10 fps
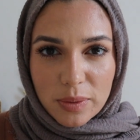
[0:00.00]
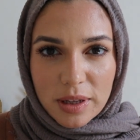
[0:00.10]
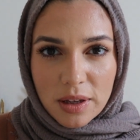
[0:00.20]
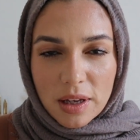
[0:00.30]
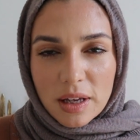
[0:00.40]

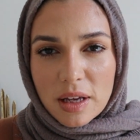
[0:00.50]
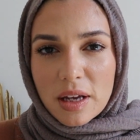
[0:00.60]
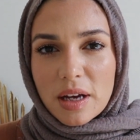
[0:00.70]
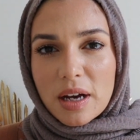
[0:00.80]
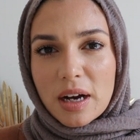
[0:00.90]
with,
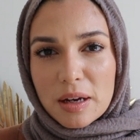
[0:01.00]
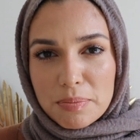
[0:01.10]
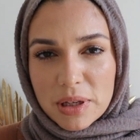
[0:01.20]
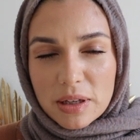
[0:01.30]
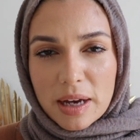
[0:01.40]

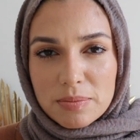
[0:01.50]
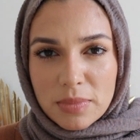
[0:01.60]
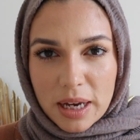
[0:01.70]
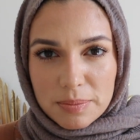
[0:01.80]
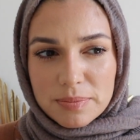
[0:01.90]

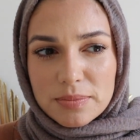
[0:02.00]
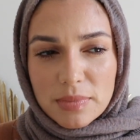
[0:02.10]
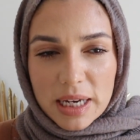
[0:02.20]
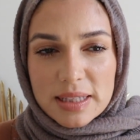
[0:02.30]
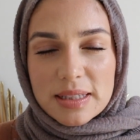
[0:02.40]

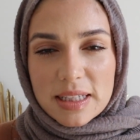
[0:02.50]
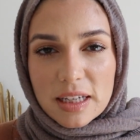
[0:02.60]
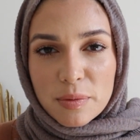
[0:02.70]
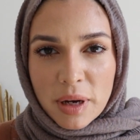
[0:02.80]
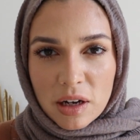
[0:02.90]
I
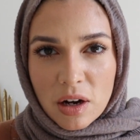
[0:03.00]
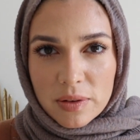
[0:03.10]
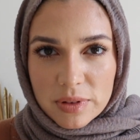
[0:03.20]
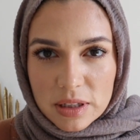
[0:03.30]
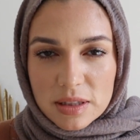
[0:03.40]
seek my
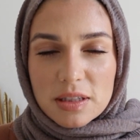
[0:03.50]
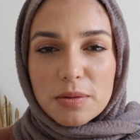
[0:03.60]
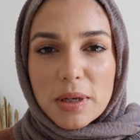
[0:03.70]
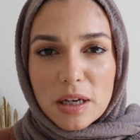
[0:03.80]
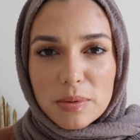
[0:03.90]
confidence to
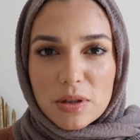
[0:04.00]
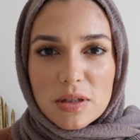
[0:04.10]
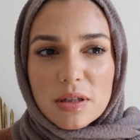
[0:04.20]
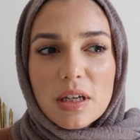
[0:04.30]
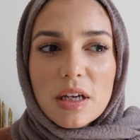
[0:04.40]
be able
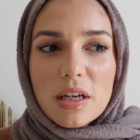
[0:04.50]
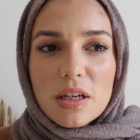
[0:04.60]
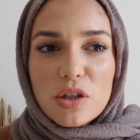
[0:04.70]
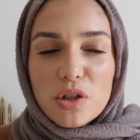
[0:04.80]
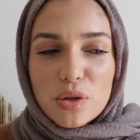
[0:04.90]
to
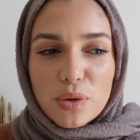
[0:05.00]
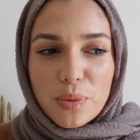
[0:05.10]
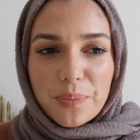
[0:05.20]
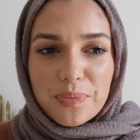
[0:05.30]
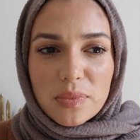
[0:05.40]

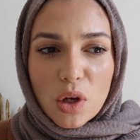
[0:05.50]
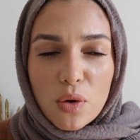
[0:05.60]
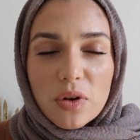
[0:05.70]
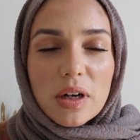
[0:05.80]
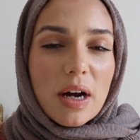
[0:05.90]

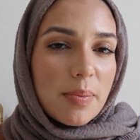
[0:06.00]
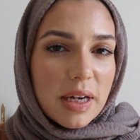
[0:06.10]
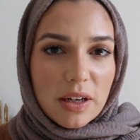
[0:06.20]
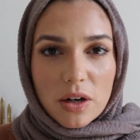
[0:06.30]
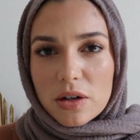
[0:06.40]
overcome
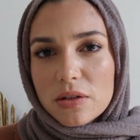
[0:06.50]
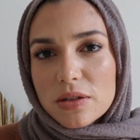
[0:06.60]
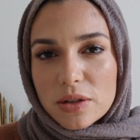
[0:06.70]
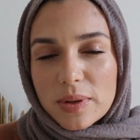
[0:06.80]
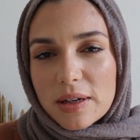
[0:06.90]
any
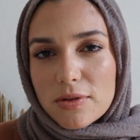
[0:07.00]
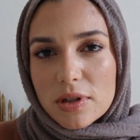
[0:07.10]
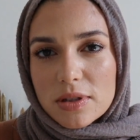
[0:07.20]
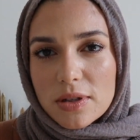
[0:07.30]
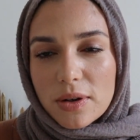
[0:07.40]
hurdles or whatever.
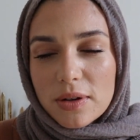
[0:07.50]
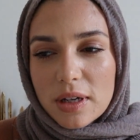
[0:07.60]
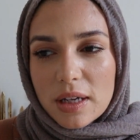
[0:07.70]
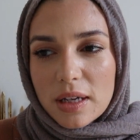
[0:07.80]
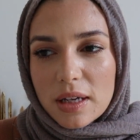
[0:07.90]
So
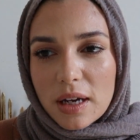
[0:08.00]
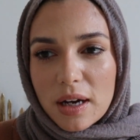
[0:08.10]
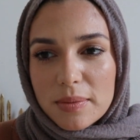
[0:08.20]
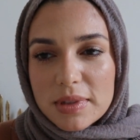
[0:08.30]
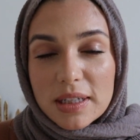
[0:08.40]

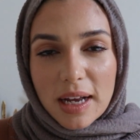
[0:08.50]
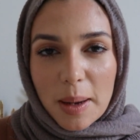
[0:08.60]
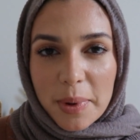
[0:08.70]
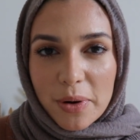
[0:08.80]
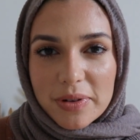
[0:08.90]
didn't
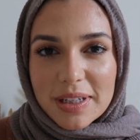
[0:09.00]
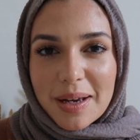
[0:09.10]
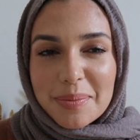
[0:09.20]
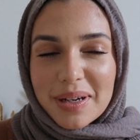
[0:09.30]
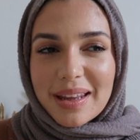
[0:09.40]
happen over
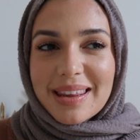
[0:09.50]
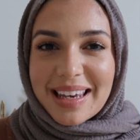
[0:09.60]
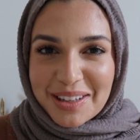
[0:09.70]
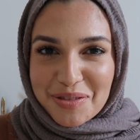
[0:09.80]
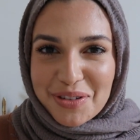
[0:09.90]
time, but
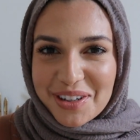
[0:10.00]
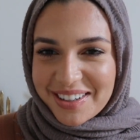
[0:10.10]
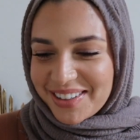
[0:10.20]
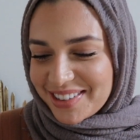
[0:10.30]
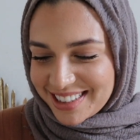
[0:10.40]
thank you for
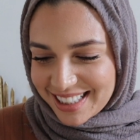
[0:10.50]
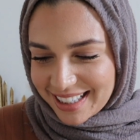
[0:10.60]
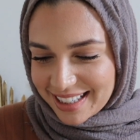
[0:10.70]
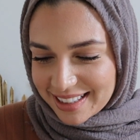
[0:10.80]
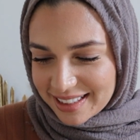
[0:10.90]
acknowledging
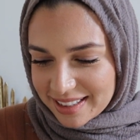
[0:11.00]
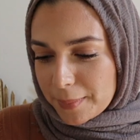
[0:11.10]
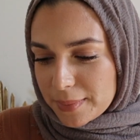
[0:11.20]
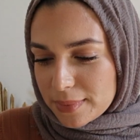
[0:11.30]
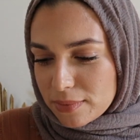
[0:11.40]
it.
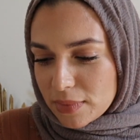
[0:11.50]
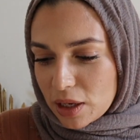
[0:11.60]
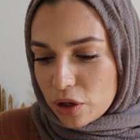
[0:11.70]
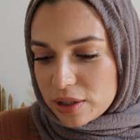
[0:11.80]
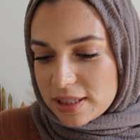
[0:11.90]

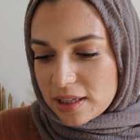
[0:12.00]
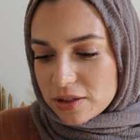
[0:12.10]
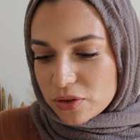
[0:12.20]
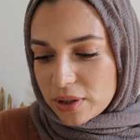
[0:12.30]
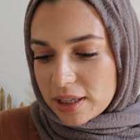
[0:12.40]

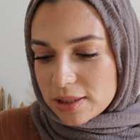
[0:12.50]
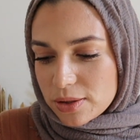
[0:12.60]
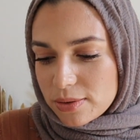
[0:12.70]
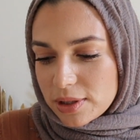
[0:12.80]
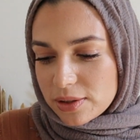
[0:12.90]

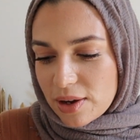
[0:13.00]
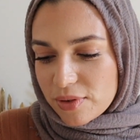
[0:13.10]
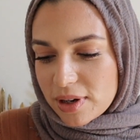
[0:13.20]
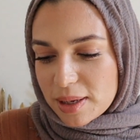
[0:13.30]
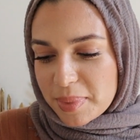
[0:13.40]
Hoods_92, you're
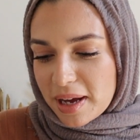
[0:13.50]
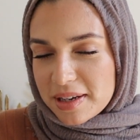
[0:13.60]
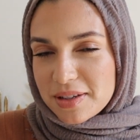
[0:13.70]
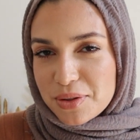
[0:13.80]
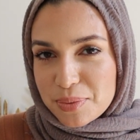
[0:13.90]
never in a
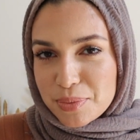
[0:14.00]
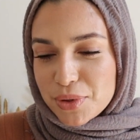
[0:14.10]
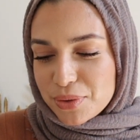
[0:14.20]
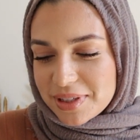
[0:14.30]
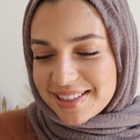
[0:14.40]
bad
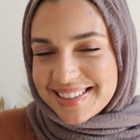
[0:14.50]
mood.